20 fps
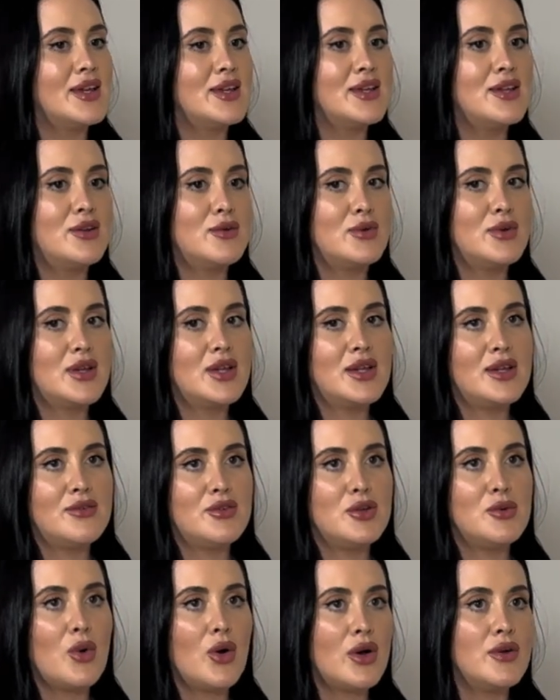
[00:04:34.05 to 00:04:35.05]

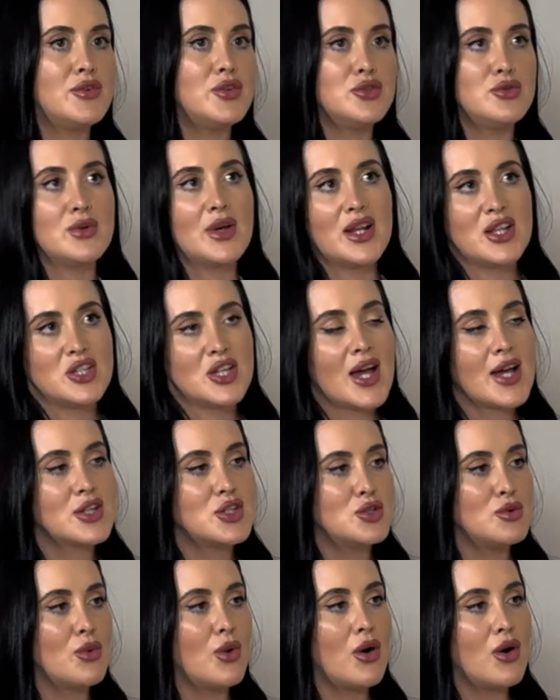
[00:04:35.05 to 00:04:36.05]
if you do get it
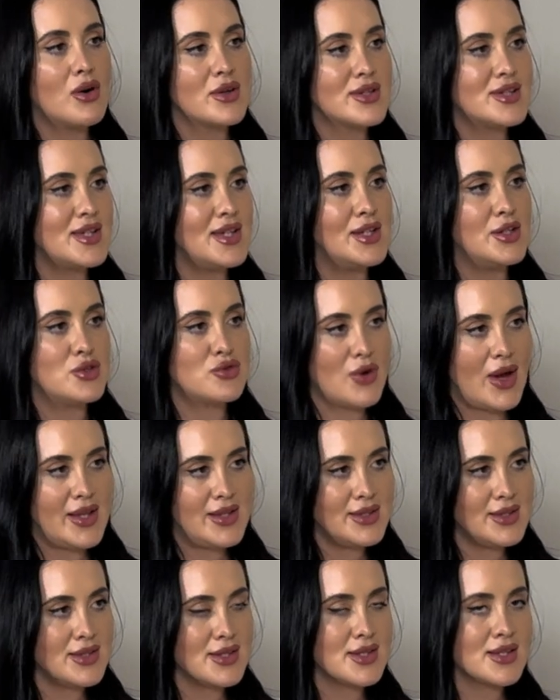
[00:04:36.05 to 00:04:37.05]
checked, you are seeing
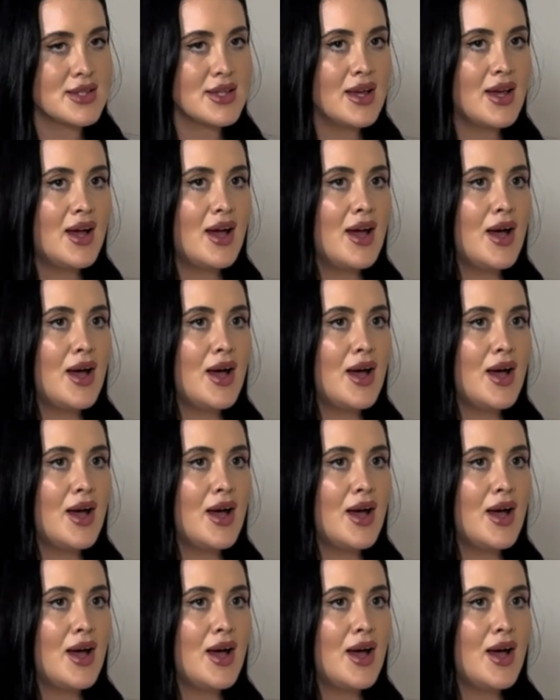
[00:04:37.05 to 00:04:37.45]
trends.